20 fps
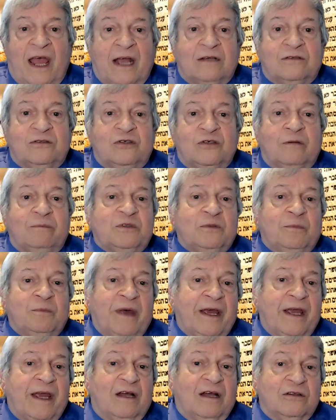excerpts
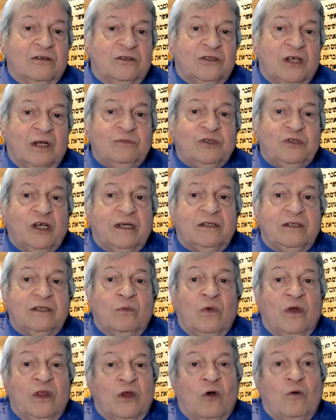bearing on the
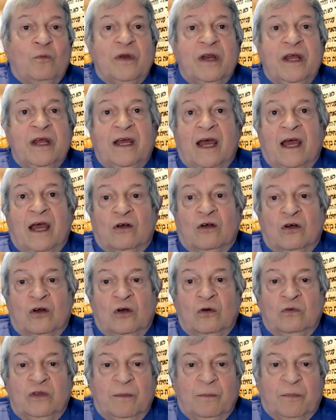subject with opening and
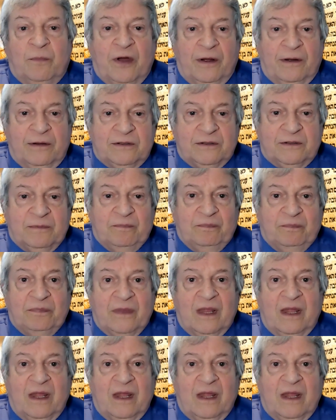concluding prayers.